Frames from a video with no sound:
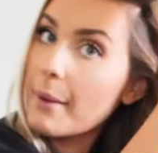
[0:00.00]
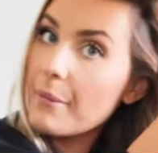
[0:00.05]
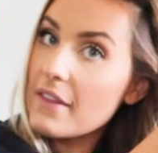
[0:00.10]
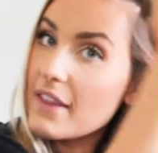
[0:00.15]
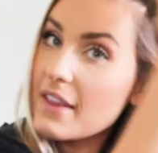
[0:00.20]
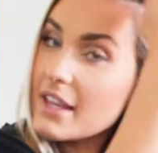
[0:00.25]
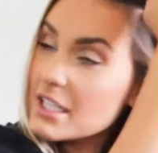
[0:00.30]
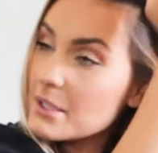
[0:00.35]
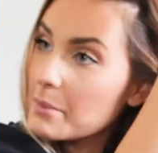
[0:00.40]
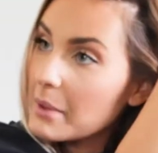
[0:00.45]

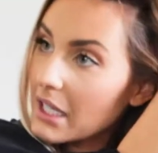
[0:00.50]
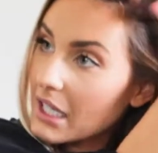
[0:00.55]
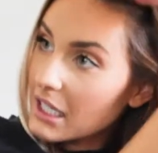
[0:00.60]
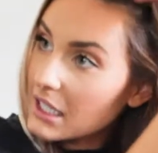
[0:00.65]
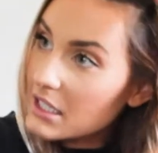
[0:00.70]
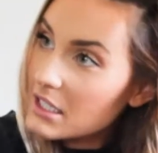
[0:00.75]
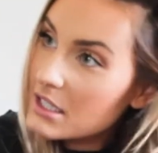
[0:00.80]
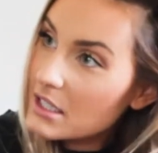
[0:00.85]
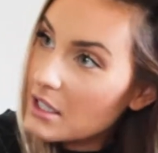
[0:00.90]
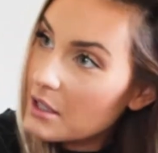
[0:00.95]
This
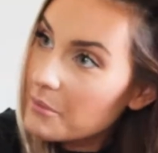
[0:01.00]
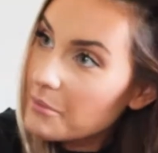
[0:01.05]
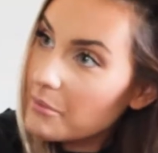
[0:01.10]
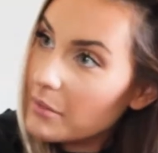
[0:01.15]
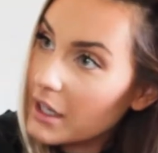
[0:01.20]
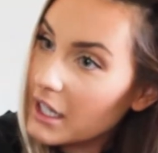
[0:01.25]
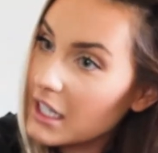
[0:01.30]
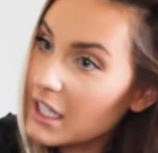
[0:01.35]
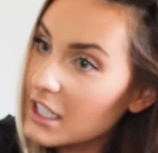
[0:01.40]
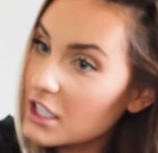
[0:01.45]
piece,
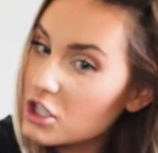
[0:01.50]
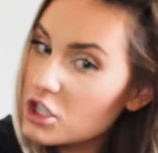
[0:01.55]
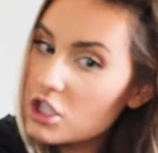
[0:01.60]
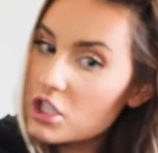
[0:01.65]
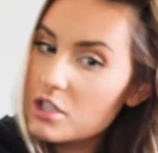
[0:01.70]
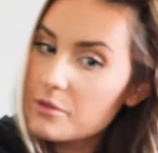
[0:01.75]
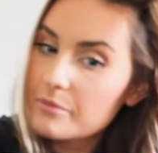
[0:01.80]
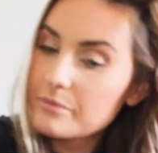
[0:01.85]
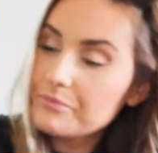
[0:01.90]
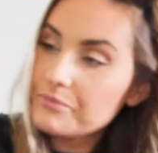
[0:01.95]
about 1
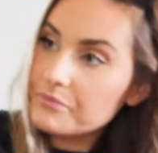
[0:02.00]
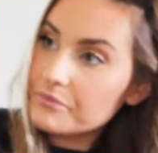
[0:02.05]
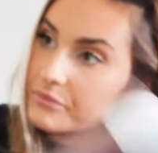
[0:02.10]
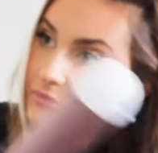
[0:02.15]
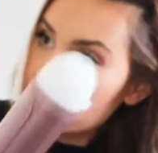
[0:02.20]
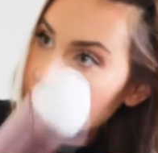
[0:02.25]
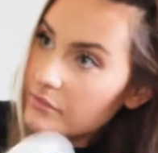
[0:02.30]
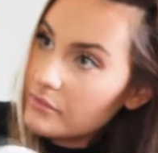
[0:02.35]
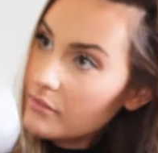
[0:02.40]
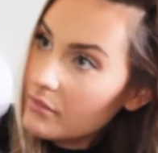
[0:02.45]
inch,
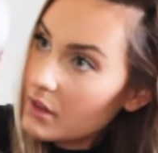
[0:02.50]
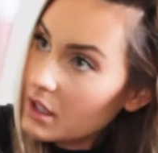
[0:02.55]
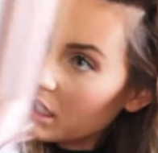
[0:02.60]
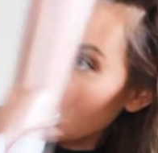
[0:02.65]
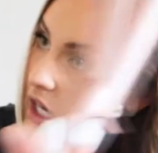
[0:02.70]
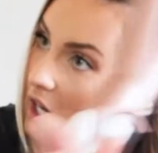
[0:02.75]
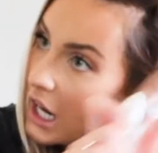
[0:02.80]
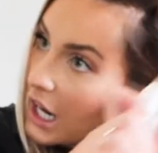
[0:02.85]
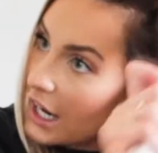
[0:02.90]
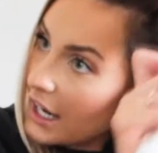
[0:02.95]

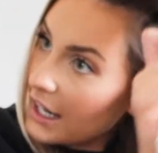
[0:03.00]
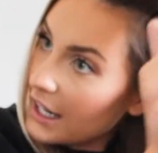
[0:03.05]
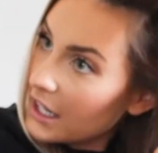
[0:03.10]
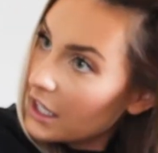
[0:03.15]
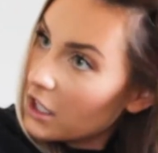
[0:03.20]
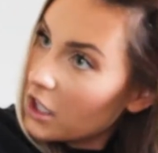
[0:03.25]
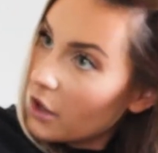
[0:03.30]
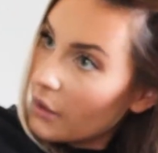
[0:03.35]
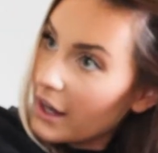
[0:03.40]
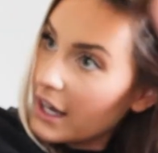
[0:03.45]

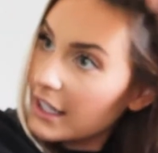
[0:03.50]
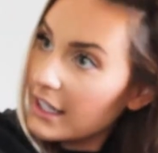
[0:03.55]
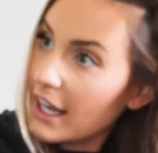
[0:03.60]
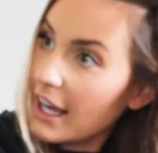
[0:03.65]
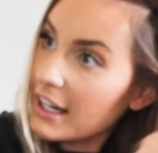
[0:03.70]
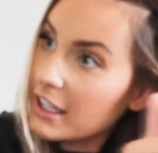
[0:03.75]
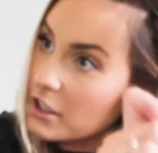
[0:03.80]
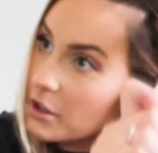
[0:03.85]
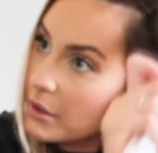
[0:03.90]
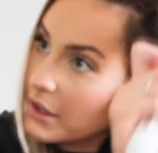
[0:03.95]
I go at a
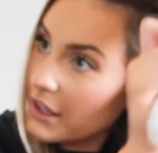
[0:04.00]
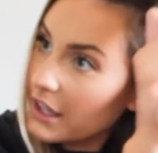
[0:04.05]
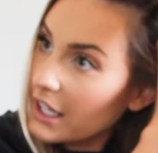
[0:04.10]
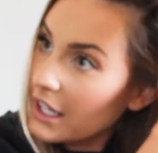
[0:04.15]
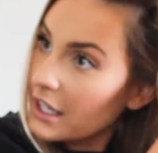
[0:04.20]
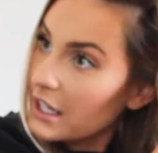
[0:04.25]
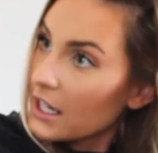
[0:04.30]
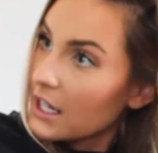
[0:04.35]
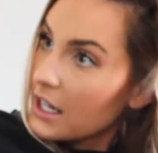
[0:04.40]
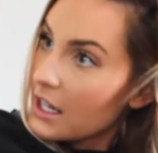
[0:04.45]
diagonal with
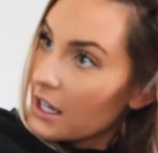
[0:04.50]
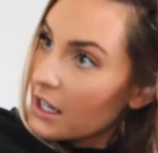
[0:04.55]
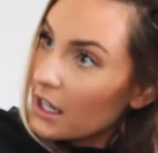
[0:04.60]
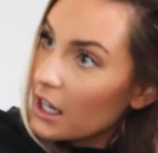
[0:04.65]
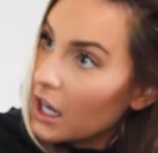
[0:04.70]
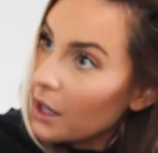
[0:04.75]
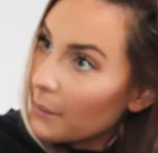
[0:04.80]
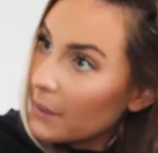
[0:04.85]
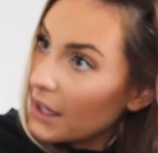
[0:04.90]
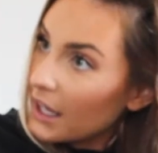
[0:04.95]
it,
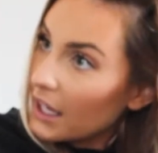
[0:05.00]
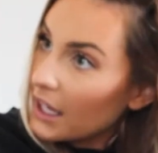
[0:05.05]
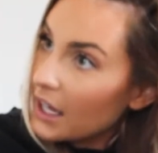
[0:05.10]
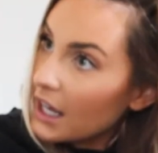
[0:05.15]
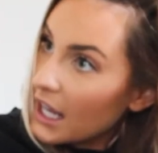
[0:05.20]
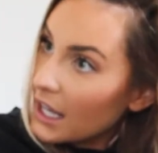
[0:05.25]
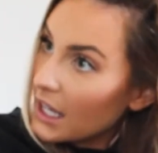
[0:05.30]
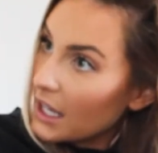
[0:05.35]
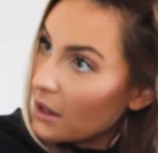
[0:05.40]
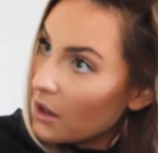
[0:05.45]
come in,
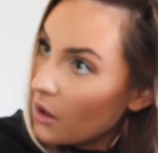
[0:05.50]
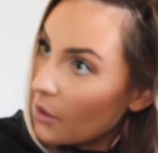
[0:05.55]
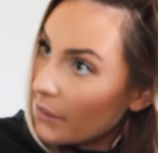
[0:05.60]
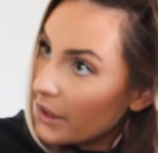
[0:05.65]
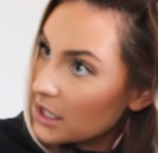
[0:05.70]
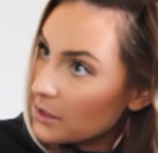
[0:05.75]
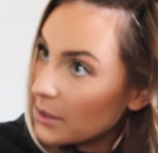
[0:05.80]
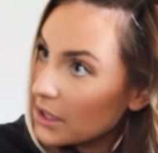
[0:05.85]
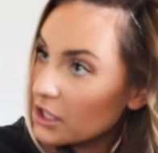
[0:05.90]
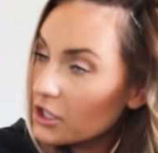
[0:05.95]
and then
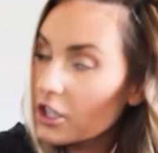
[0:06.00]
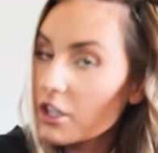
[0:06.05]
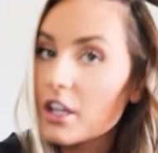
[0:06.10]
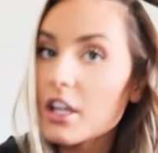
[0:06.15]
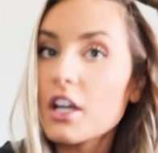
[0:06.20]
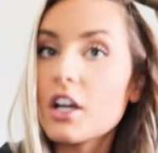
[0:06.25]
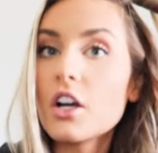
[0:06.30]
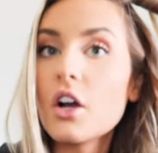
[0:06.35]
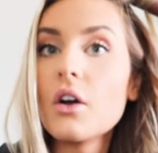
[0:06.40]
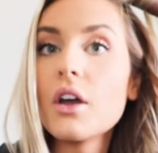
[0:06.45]
always make sure
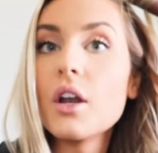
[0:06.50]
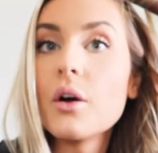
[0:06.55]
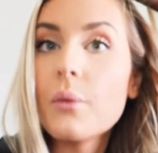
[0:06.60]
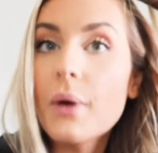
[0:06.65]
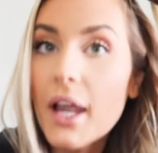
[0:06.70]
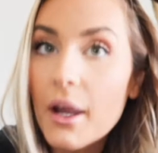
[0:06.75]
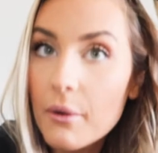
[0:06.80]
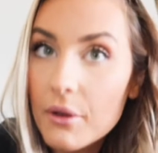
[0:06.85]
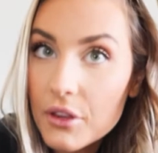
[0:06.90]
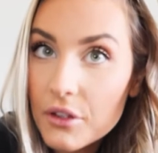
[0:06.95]
that you're going
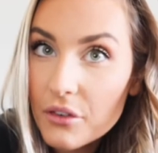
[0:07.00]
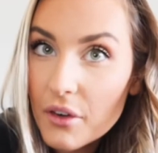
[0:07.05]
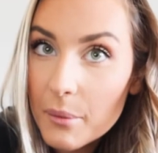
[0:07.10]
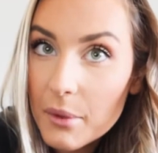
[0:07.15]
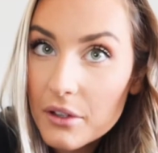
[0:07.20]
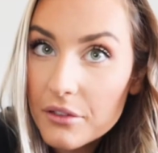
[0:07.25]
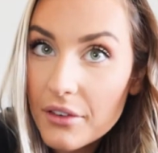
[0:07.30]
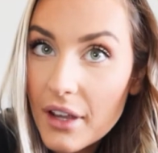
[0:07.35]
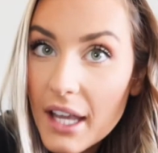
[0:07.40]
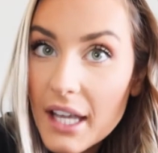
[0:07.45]
away from
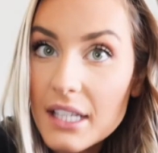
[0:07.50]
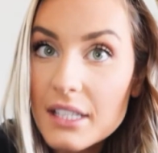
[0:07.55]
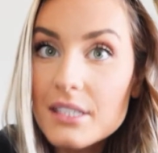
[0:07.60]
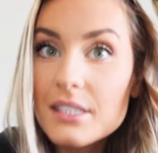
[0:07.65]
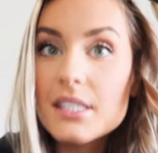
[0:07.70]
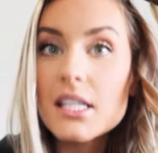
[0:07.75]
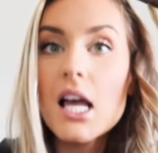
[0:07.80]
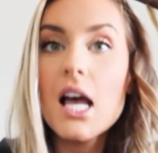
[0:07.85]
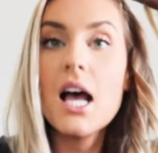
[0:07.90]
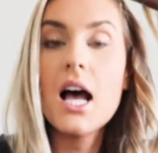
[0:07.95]
your
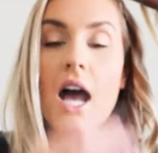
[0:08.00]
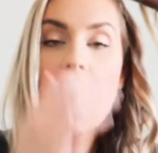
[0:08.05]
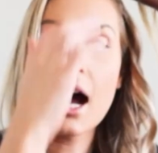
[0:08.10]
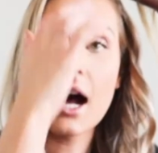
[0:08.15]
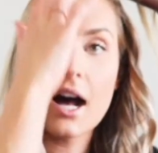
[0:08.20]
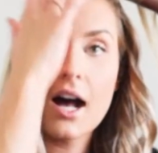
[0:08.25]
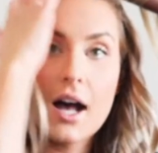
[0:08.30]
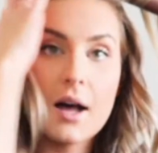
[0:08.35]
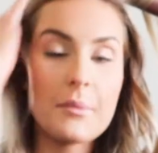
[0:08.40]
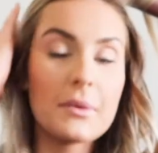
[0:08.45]
face,
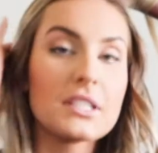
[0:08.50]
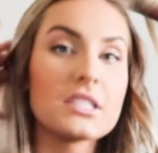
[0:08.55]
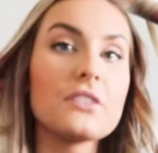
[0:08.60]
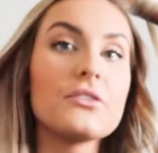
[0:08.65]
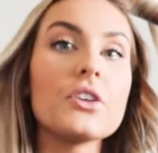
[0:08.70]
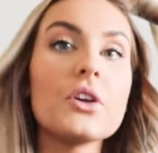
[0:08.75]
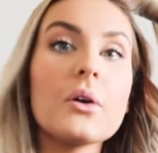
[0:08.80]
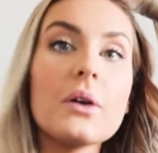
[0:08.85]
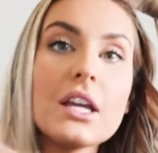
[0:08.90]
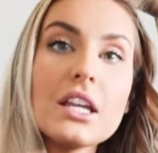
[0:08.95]
because
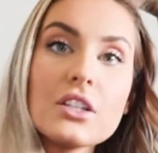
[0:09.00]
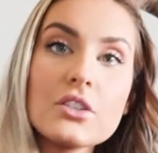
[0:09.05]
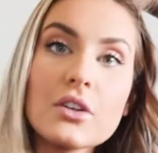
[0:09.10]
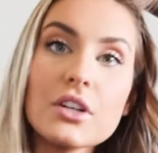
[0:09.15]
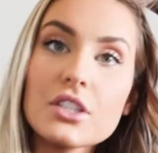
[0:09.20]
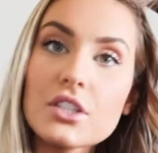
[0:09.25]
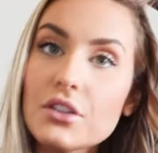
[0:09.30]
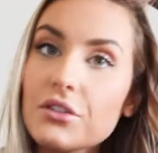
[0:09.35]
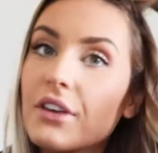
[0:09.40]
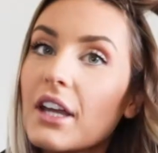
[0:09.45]
if you go in
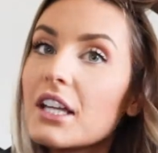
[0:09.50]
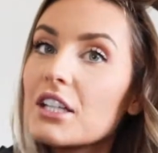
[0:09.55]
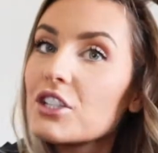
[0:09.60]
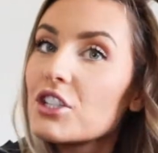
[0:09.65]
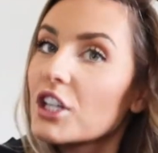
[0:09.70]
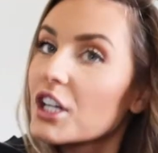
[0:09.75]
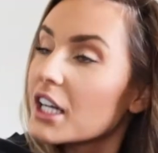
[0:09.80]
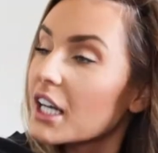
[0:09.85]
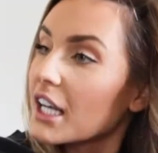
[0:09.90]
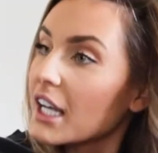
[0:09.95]
towards your face,
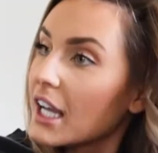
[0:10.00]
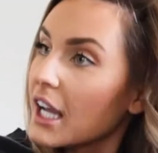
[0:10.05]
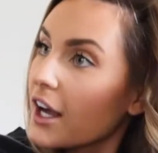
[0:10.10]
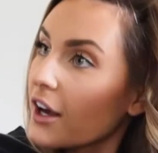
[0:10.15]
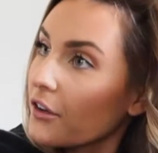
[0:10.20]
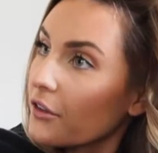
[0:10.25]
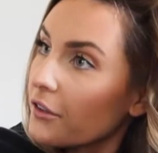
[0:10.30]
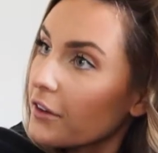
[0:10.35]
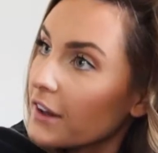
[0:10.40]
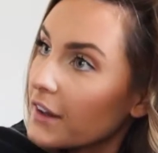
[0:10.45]
you're gonna get
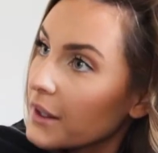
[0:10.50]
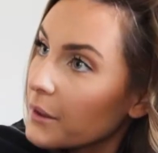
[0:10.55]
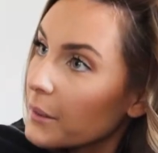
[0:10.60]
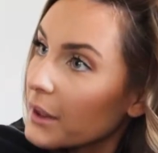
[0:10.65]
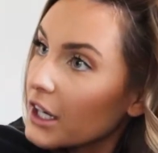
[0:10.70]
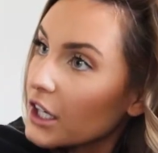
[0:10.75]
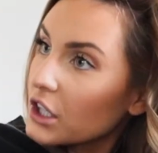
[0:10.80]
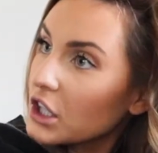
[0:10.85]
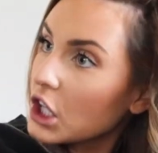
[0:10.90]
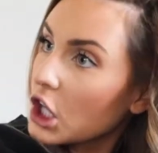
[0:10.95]
a really
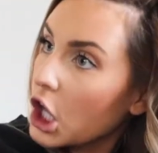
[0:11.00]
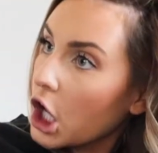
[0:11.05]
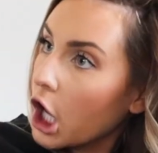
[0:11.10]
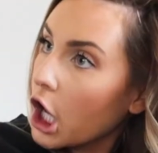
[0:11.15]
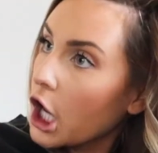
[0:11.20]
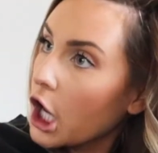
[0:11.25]
weird look.